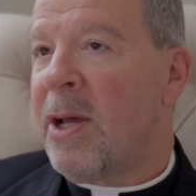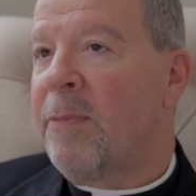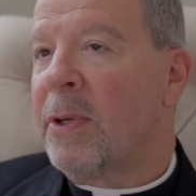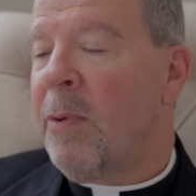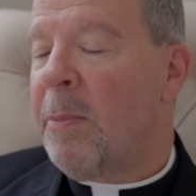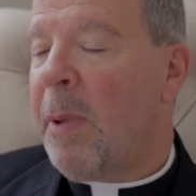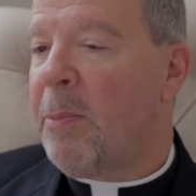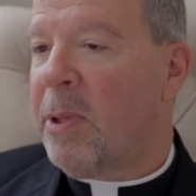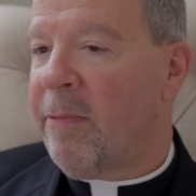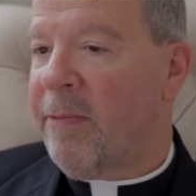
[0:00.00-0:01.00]
helpful to
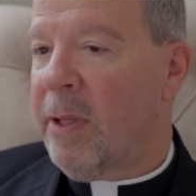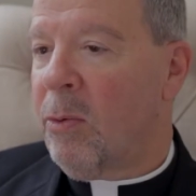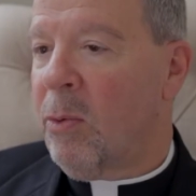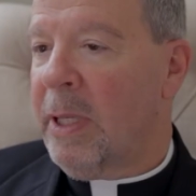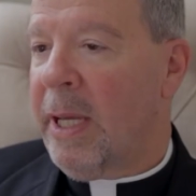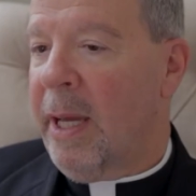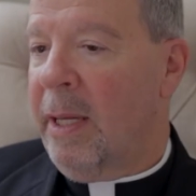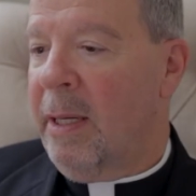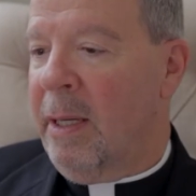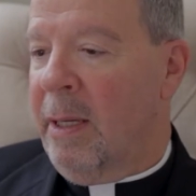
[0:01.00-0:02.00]
remember that Father
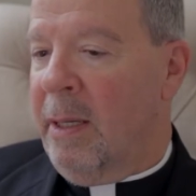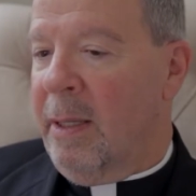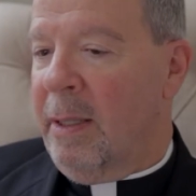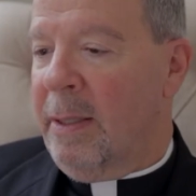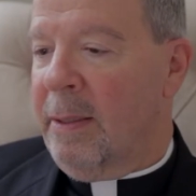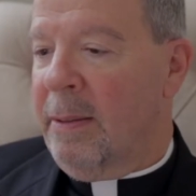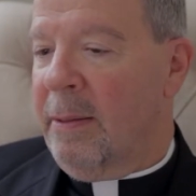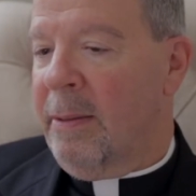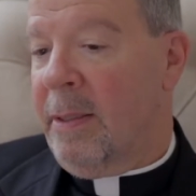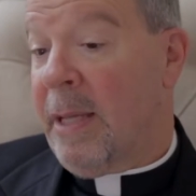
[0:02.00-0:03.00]
Olier,
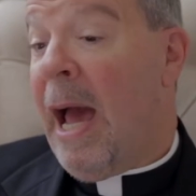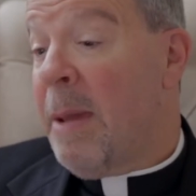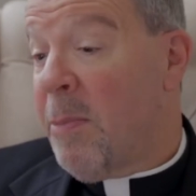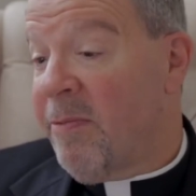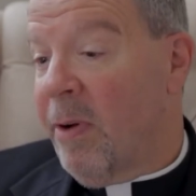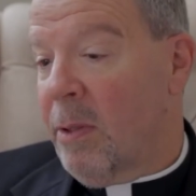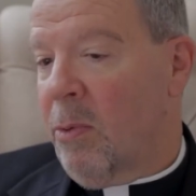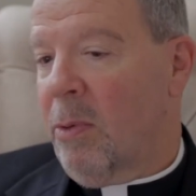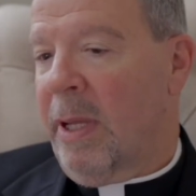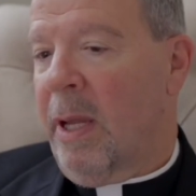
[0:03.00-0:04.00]
uh, the time of
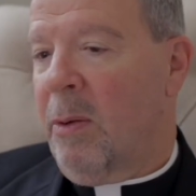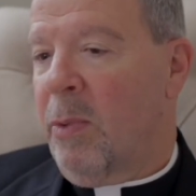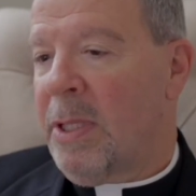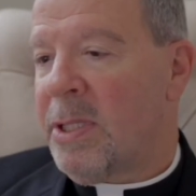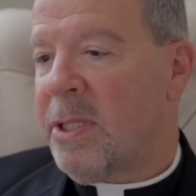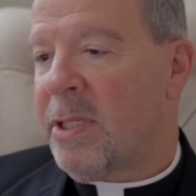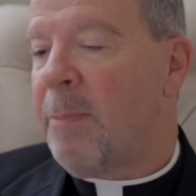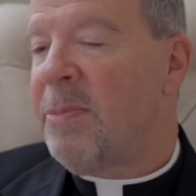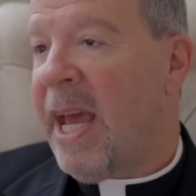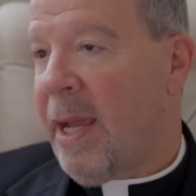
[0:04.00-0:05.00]
Father Olier, was
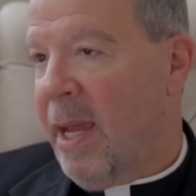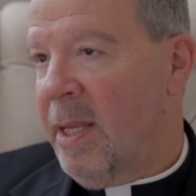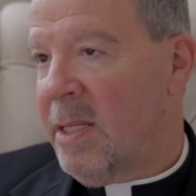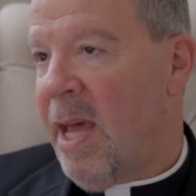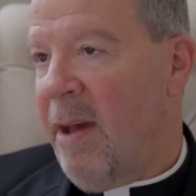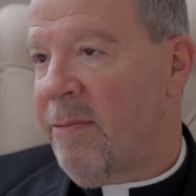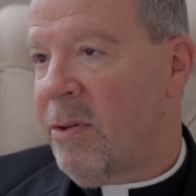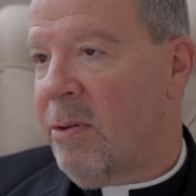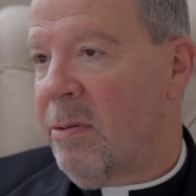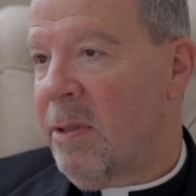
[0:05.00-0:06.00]
some decades
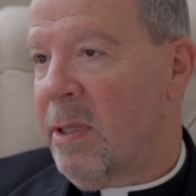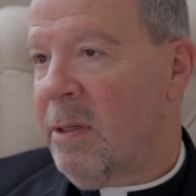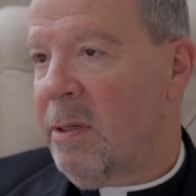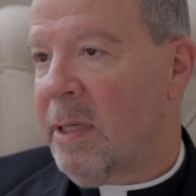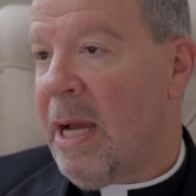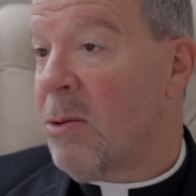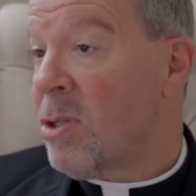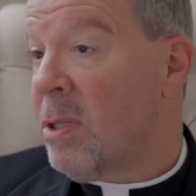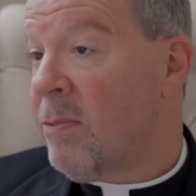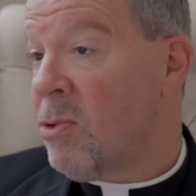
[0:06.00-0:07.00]
after the
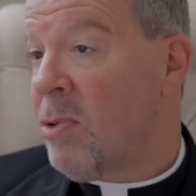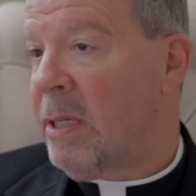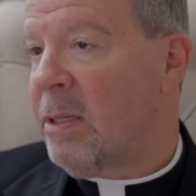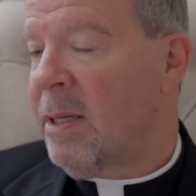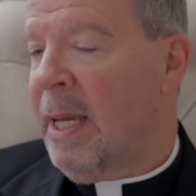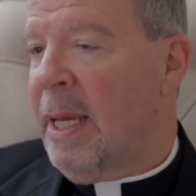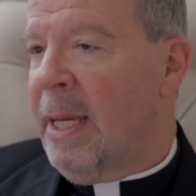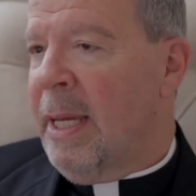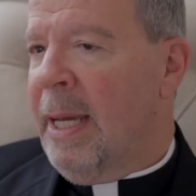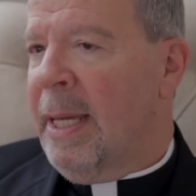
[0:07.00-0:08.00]
Council of Trent.
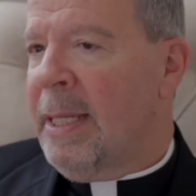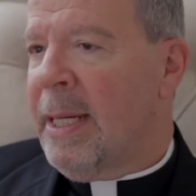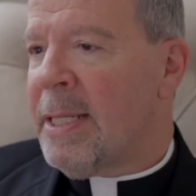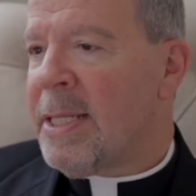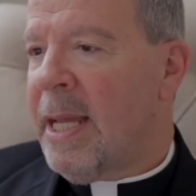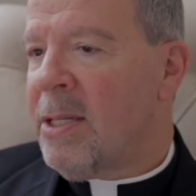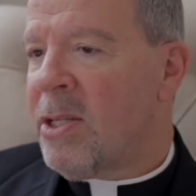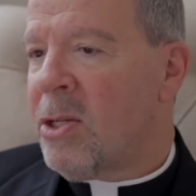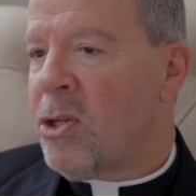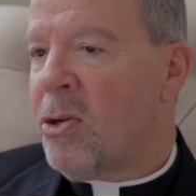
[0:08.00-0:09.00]
And in a sense,
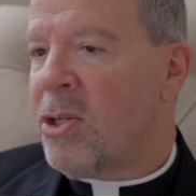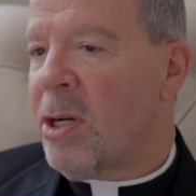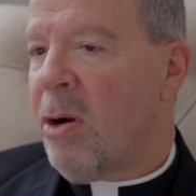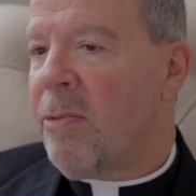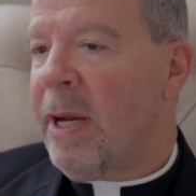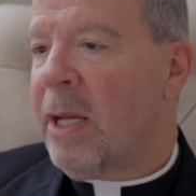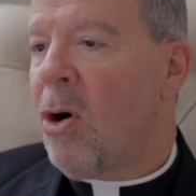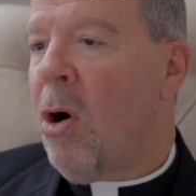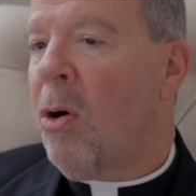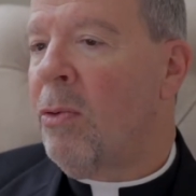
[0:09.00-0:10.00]
the church had already
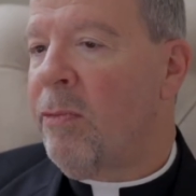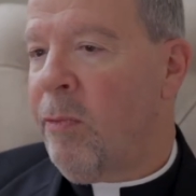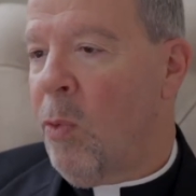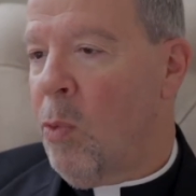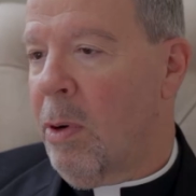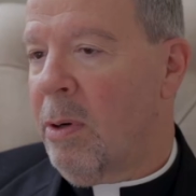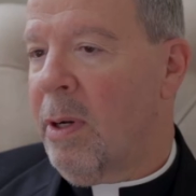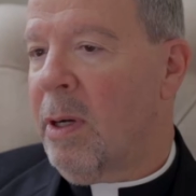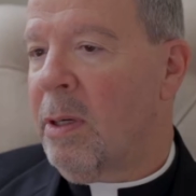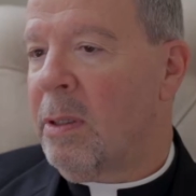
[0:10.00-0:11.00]
called for
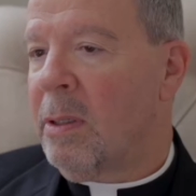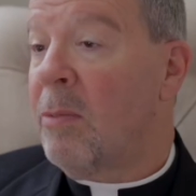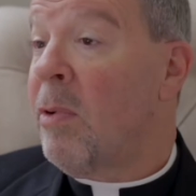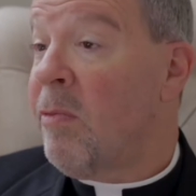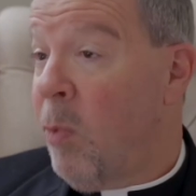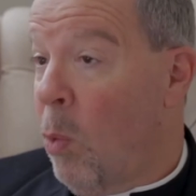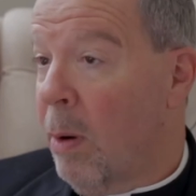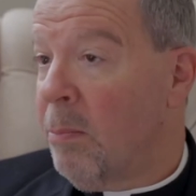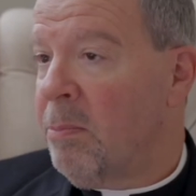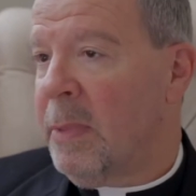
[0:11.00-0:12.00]
uh, a
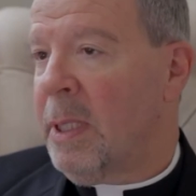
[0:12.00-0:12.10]
reform